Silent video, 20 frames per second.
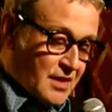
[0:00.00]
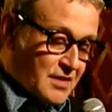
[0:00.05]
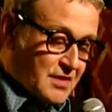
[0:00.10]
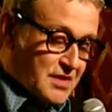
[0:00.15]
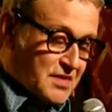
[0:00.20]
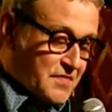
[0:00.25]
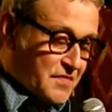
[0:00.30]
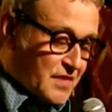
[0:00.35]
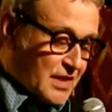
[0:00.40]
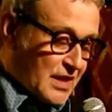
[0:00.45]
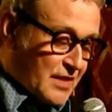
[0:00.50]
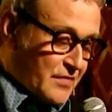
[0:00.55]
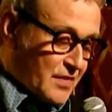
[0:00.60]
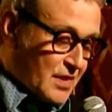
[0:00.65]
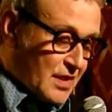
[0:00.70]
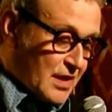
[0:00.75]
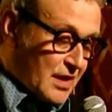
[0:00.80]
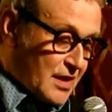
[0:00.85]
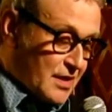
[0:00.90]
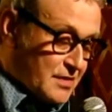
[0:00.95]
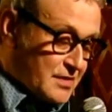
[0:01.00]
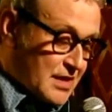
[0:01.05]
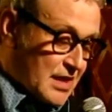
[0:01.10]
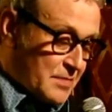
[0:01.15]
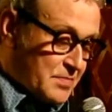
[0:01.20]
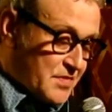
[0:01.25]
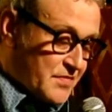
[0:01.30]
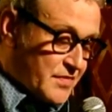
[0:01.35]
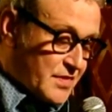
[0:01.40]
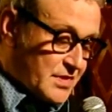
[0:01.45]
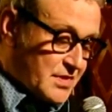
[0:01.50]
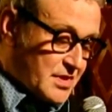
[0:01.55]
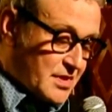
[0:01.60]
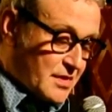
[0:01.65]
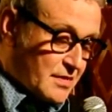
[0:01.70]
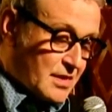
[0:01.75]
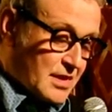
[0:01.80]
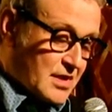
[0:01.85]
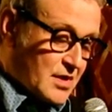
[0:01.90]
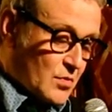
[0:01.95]
This flavor lay on top of her
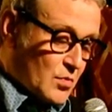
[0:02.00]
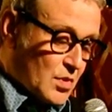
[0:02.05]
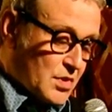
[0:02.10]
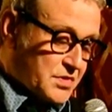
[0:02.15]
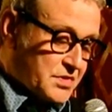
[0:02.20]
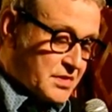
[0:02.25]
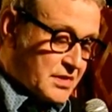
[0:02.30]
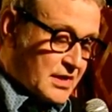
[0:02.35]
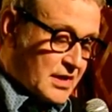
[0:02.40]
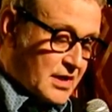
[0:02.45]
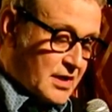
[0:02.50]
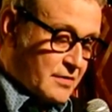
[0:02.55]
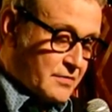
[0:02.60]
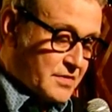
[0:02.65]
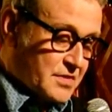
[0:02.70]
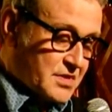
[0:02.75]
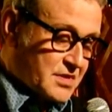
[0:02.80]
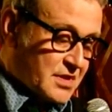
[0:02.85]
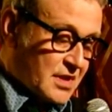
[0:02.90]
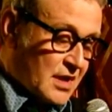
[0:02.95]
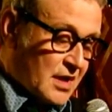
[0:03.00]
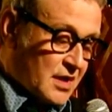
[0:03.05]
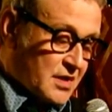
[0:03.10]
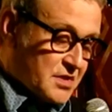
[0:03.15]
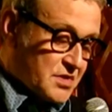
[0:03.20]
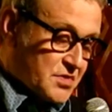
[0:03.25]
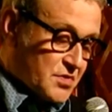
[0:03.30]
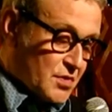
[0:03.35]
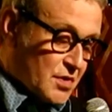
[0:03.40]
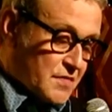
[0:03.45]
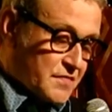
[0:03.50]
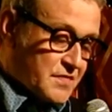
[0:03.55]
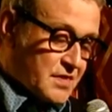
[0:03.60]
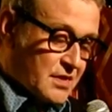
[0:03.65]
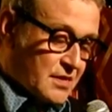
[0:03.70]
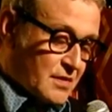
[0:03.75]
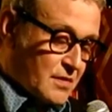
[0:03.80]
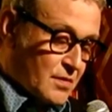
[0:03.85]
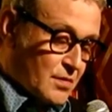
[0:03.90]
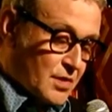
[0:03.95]
tongue like a wilted iris, soft,
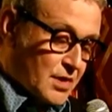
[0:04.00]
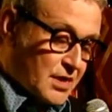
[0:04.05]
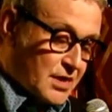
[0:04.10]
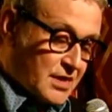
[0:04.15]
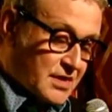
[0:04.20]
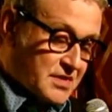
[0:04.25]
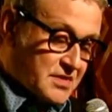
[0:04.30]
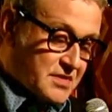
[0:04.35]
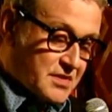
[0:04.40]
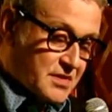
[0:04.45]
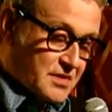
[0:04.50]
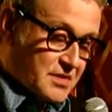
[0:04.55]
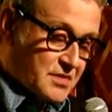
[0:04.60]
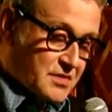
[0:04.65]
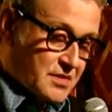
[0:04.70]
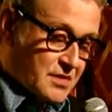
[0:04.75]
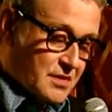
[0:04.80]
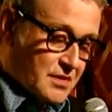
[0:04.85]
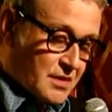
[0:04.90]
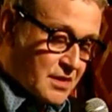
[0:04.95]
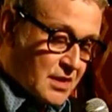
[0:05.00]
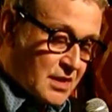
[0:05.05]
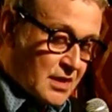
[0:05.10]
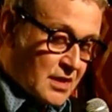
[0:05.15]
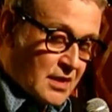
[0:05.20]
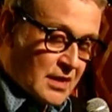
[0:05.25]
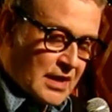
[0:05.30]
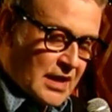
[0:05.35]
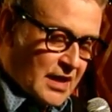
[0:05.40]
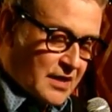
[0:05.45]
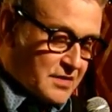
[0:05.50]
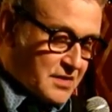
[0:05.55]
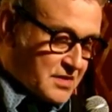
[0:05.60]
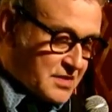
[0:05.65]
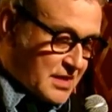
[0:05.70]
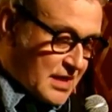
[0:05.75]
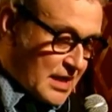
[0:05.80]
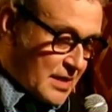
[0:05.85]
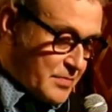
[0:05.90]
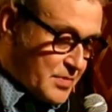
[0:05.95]
cloying, and sinister. How this
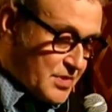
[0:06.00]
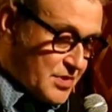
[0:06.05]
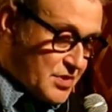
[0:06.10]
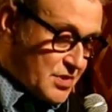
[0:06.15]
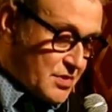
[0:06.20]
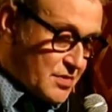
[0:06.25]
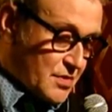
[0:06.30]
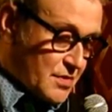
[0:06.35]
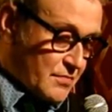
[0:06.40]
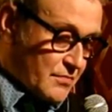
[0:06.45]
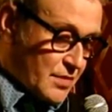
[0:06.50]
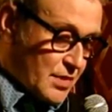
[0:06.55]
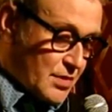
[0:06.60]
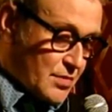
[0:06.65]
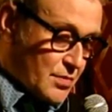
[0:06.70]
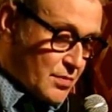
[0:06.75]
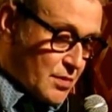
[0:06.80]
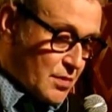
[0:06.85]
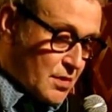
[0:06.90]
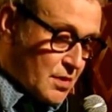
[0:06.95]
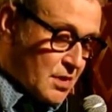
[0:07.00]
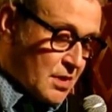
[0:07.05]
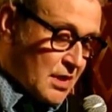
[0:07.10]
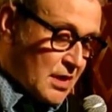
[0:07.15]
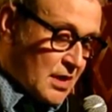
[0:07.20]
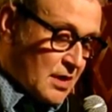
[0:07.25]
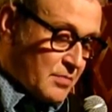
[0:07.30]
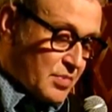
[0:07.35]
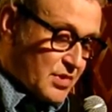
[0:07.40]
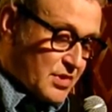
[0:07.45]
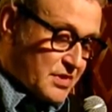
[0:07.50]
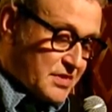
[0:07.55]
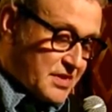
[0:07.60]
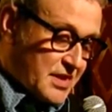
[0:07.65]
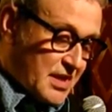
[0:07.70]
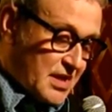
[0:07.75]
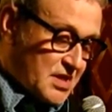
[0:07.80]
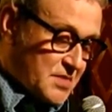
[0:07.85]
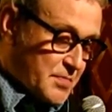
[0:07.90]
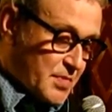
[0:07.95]
happened she couldn't recall, but her
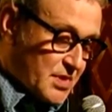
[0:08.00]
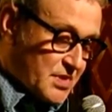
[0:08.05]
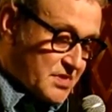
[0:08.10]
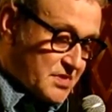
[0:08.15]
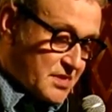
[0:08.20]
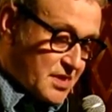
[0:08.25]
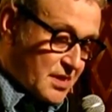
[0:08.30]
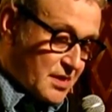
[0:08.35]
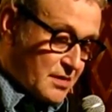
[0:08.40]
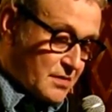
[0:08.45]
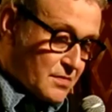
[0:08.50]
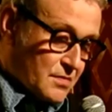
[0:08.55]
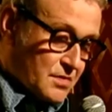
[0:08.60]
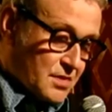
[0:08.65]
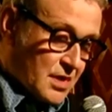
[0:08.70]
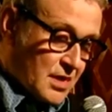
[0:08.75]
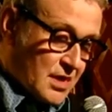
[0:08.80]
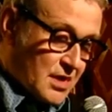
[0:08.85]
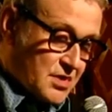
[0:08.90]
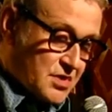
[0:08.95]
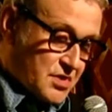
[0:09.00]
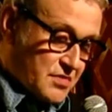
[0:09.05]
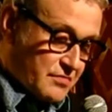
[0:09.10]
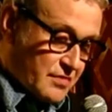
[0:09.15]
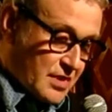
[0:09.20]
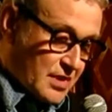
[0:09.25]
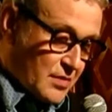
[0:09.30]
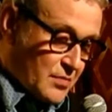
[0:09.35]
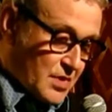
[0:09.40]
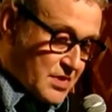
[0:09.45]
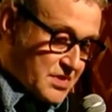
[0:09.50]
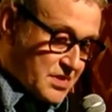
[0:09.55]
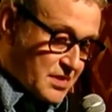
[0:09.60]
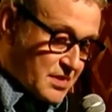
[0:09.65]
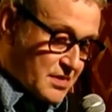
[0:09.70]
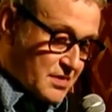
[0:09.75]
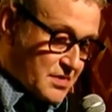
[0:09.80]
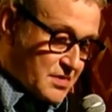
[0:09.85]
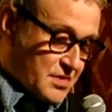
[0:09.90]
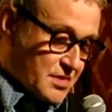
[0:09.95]
taste buds tingled. She really wasn't
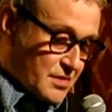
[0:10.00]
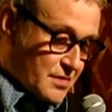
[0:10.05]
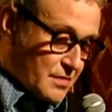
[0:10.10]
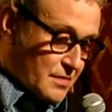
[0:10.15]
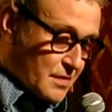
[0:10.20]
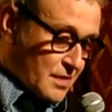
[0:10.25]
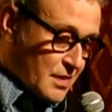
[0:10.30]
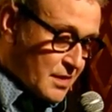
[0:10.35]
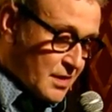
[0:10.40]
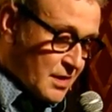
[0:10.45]
concerned.